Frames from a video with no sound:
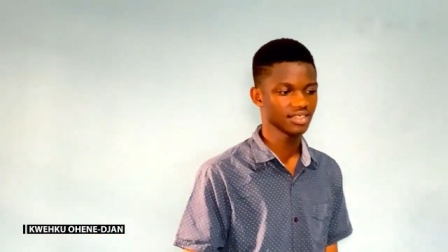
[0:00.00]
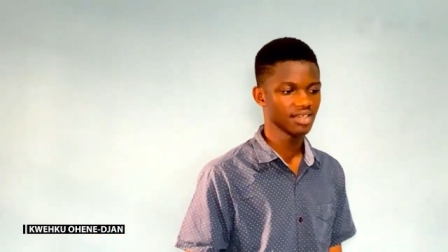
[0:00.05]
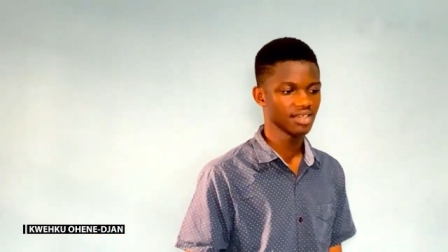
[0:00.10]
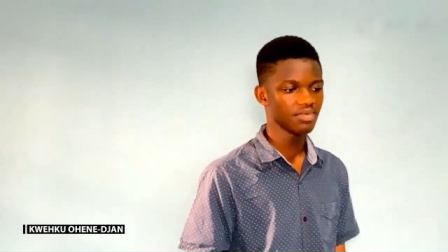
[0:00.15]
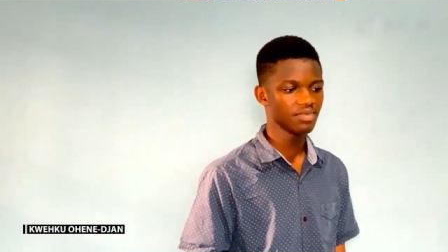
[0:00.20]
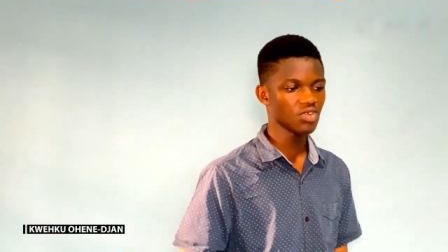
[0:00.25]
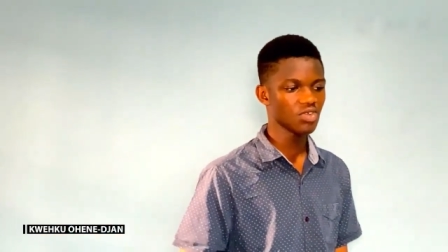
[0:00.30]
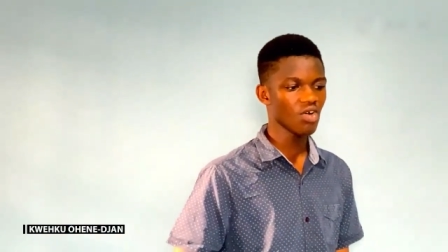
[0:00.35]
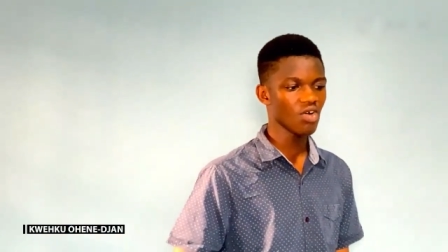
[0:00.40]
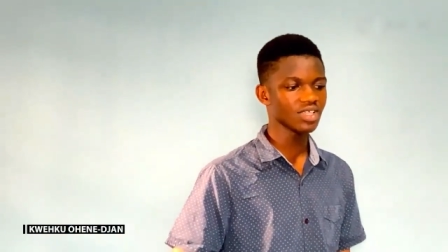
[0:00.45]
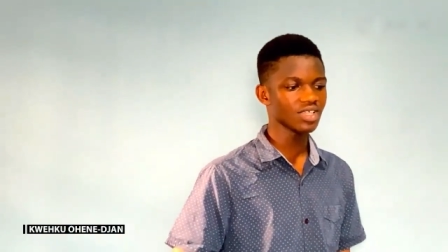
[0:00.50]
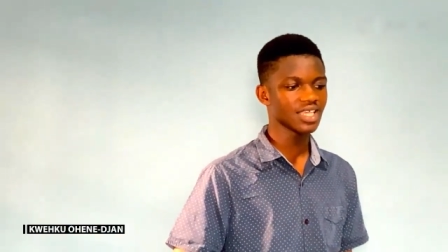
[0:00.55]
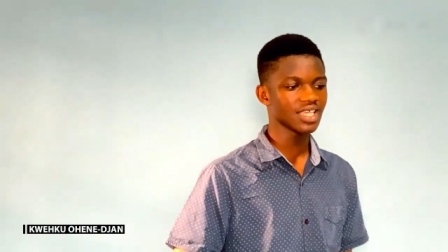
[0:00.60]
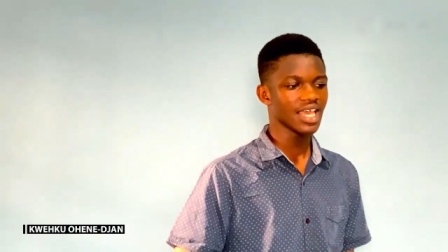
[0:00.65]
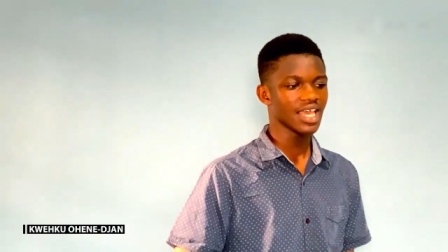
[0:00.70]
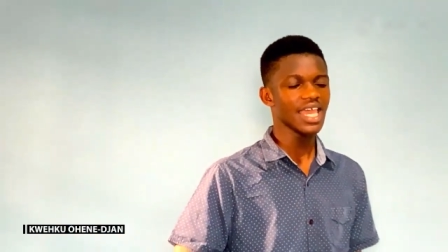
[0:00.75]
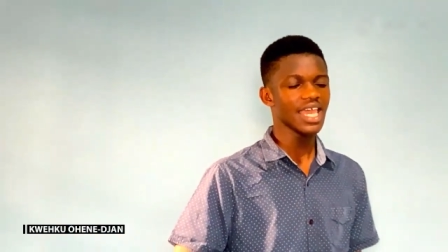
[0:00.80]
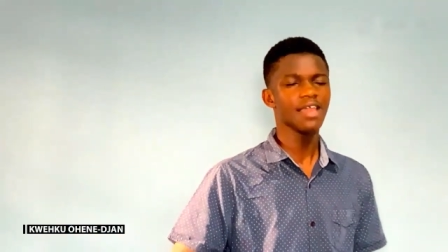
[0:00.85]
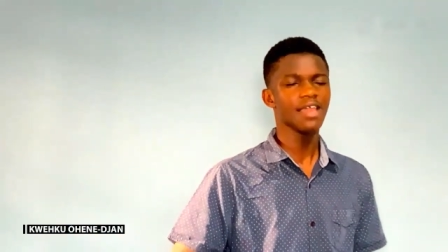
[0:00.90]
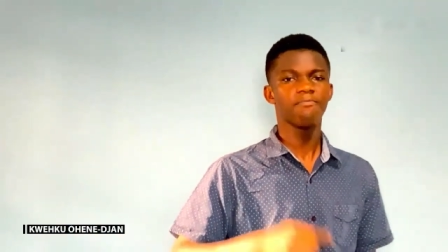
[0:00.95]
Because
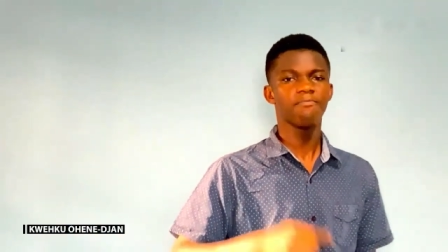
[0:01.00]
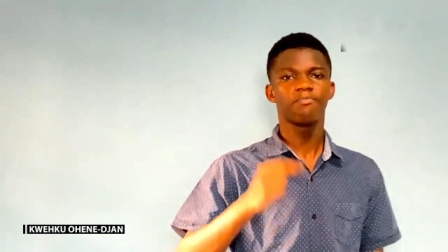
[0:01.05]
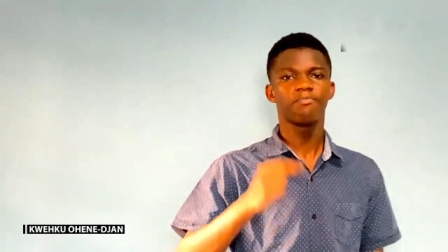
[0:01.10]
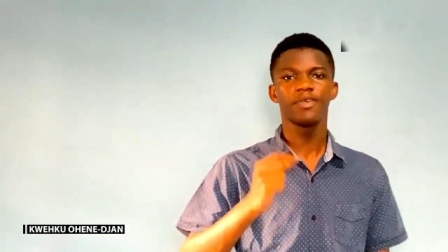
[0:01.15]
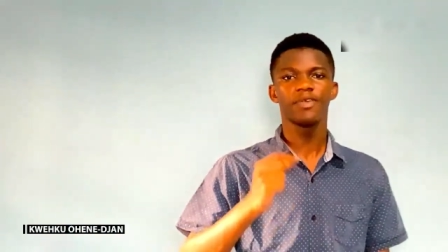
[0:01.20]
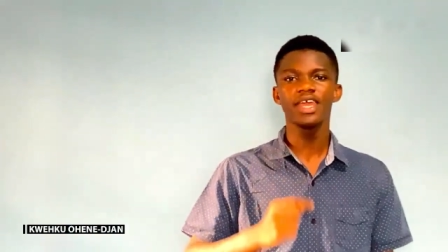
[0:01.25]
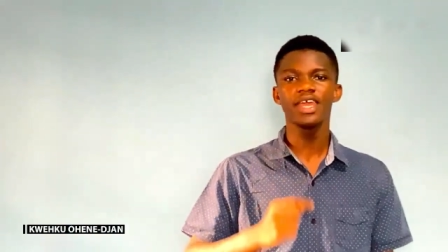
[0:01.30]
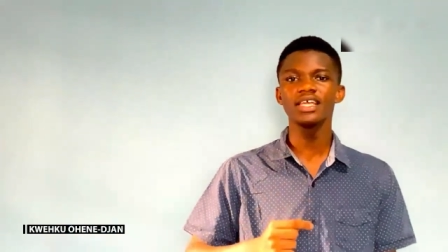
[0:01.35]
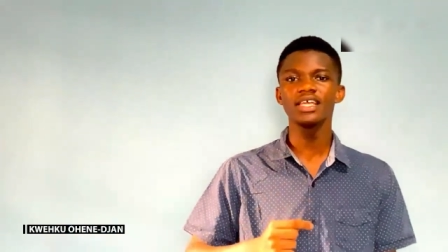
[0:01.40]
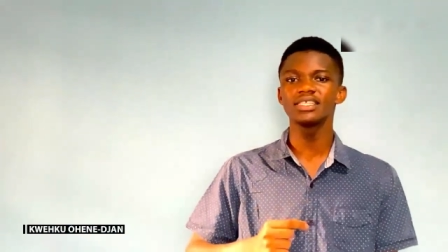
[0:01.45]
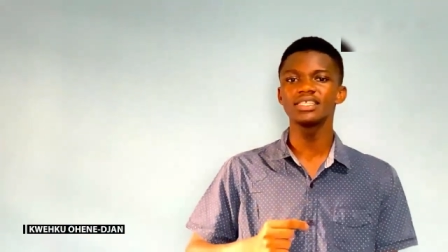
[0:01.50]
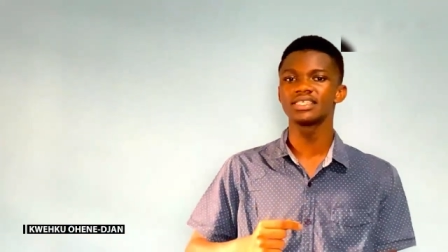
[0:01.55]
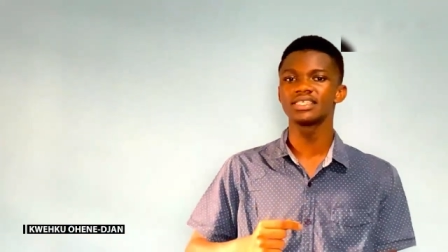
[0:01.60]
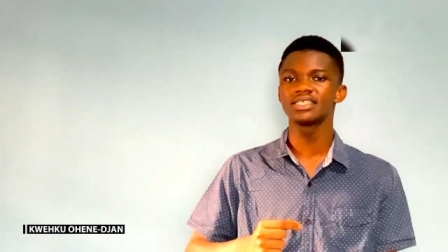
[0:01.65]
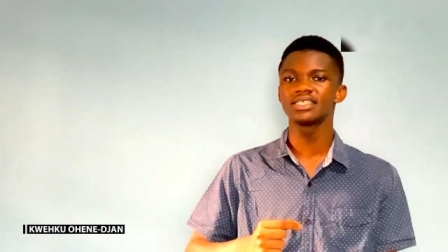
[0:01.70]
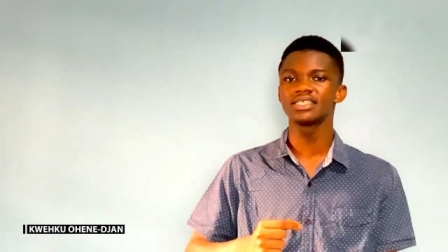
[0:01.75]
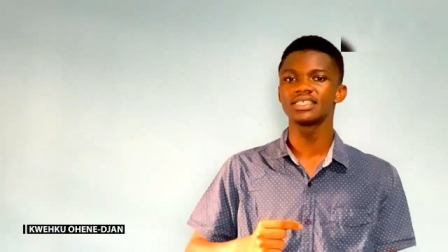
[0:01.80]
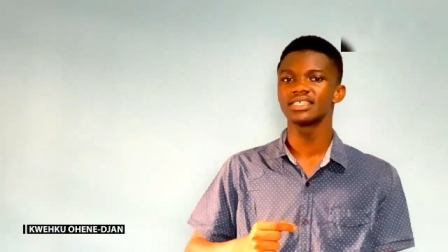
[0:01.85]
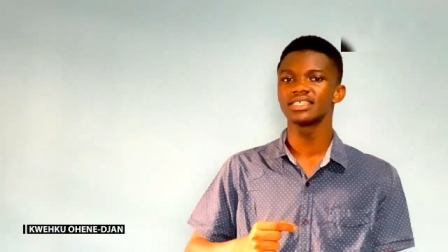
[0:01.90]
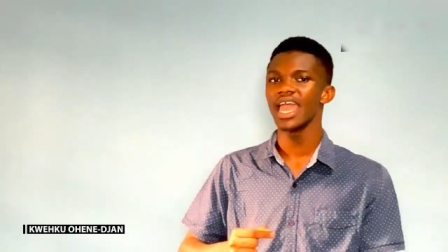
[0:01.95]
it brings
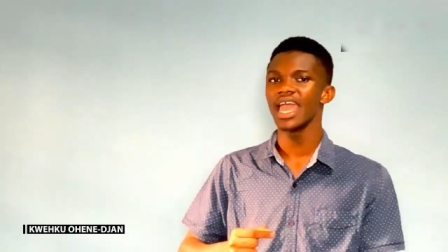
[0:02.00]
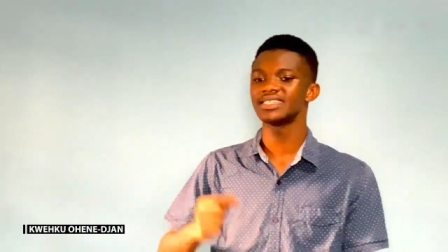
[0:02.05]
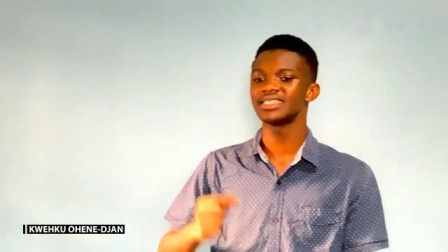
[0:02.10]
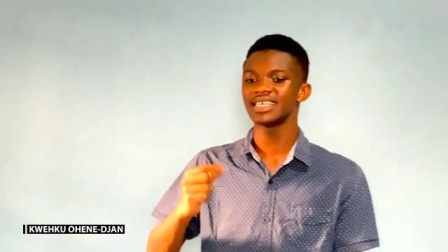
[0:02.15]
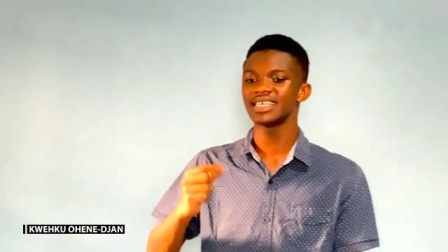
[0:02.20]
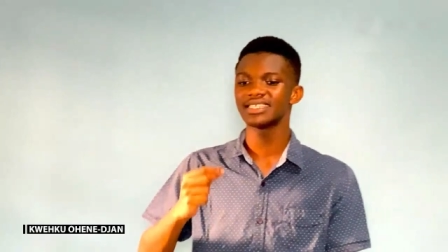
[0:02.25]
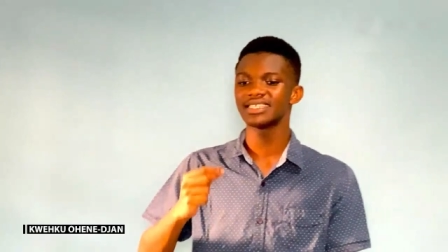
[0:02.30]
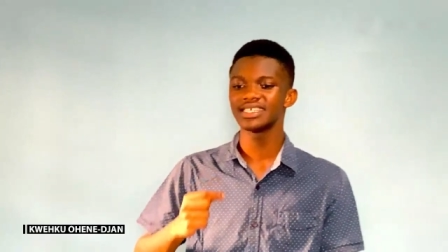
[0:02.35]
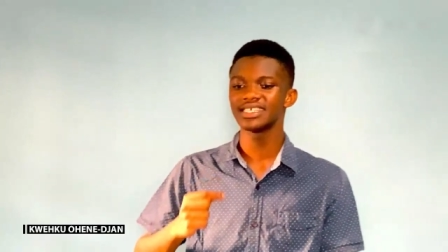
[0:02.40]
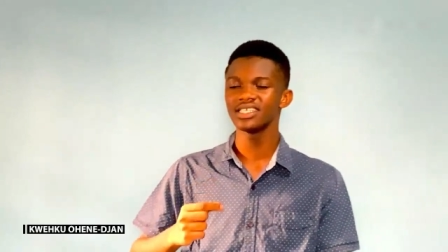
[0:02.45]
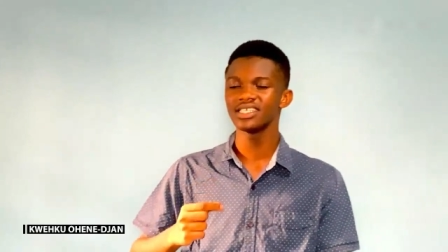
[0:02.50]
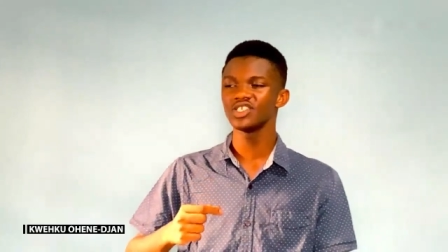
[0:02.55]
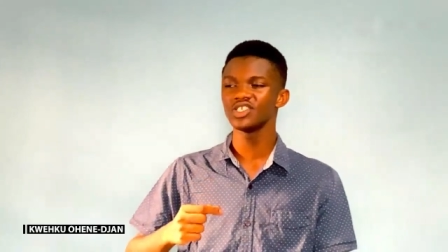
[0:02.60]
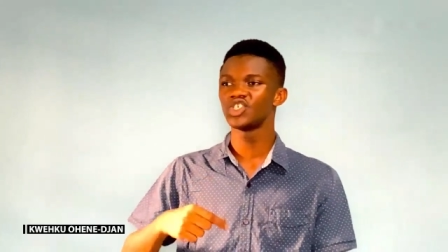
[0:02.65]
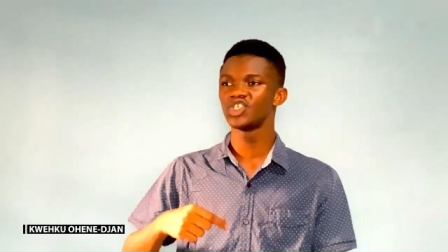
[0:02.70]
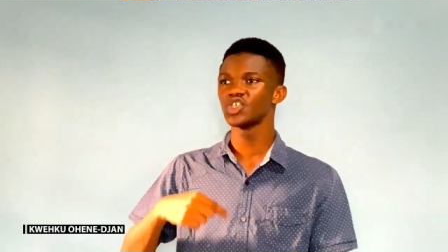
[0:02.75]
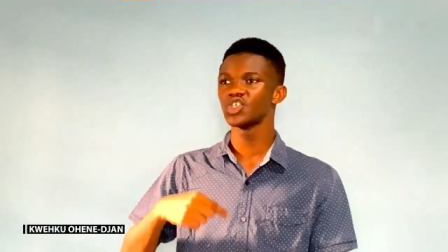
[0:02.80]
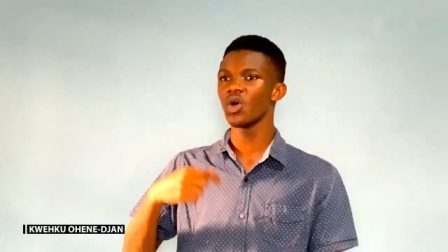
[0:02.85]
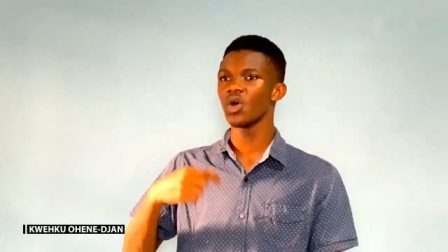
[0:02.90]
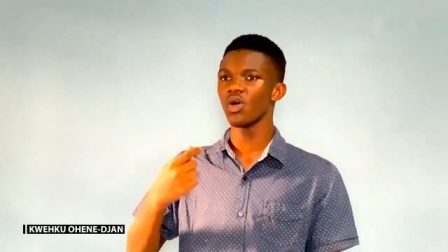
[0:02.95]
a certain
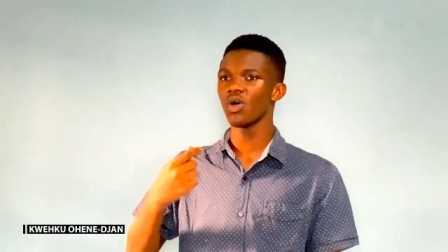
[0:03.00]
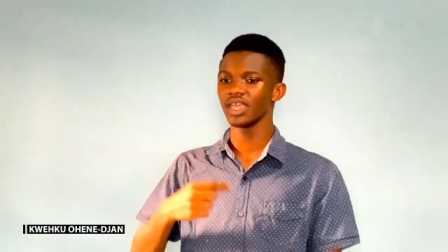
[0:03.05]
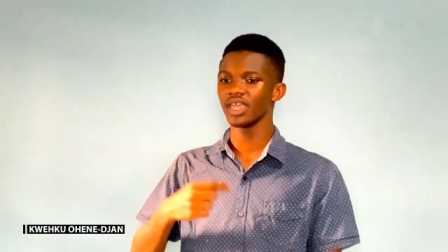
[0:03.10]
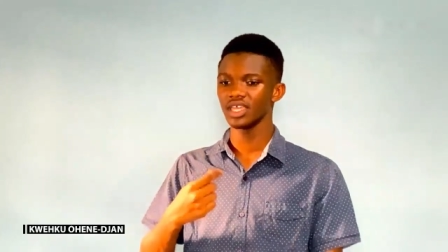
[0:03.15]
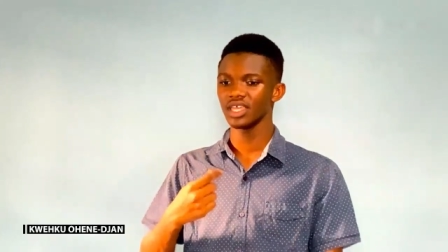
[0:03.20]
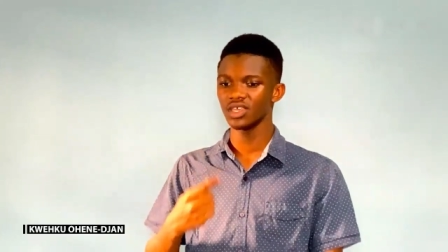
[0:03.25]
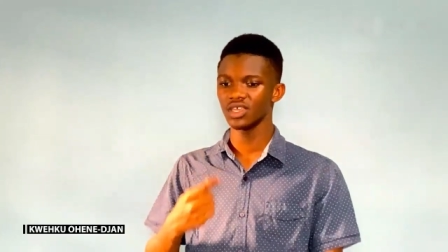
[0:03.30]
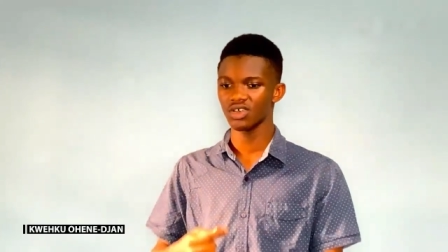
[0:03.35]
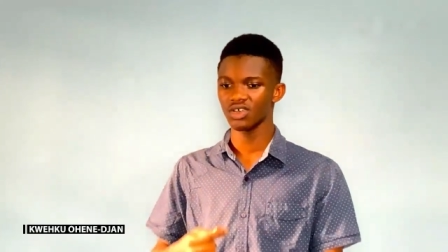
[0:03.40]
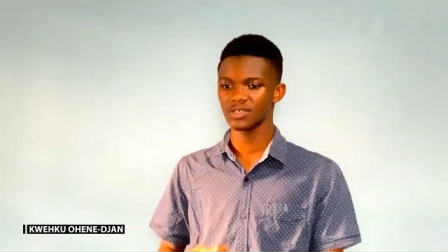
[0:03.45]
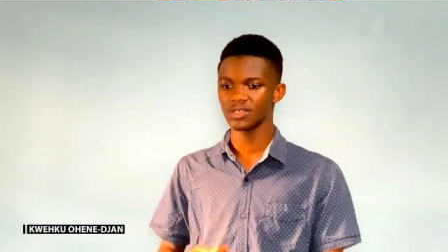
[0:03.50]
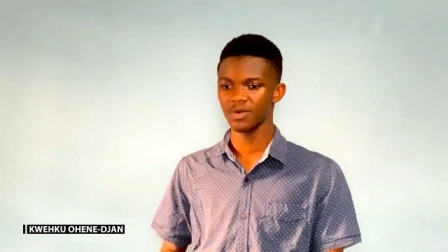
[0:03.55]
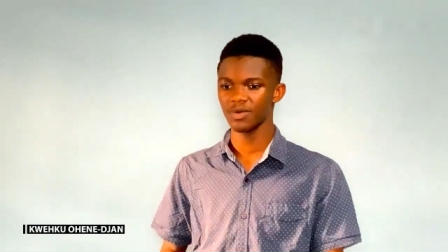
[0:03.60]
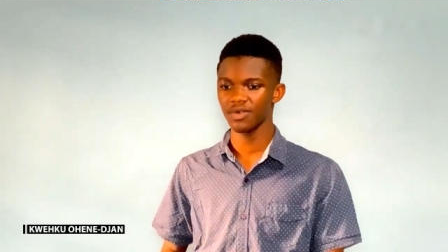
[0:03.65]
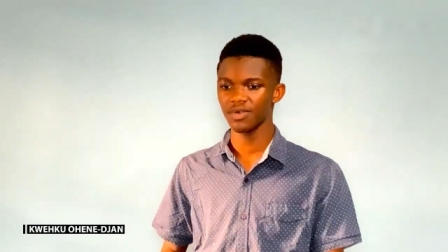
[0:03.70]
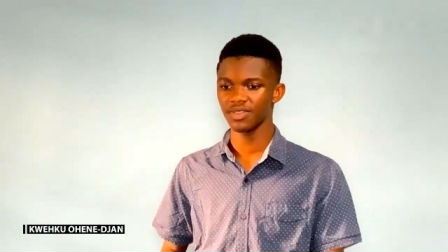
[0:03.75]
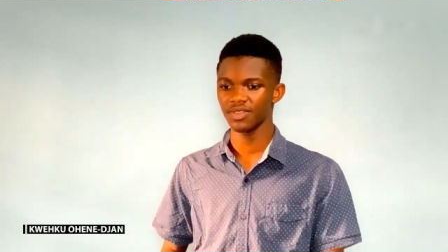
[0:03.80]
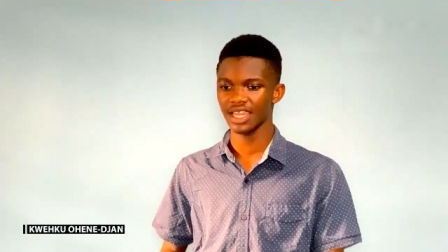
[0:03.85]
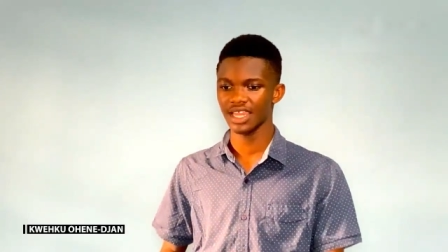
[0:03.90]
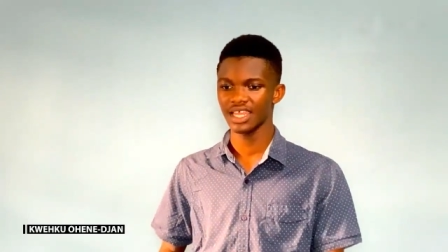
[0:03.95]
joy in your
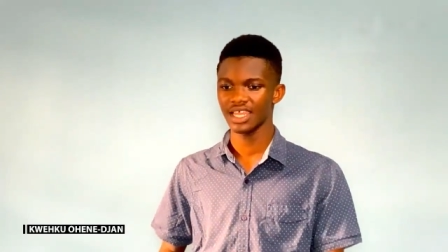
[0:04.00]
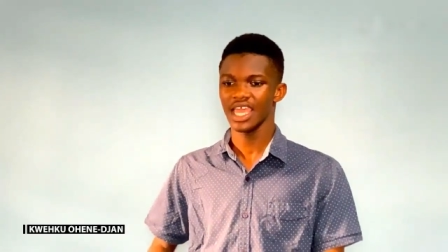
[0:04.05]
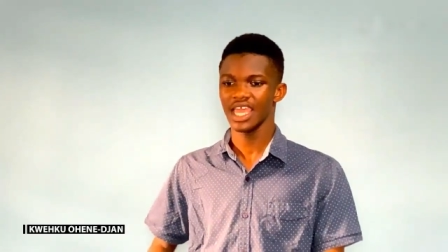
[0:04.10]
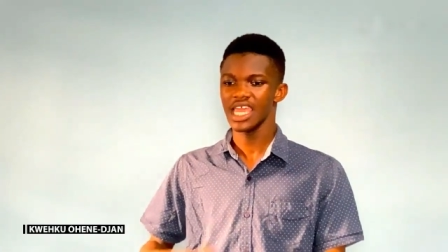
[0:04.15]
spirit that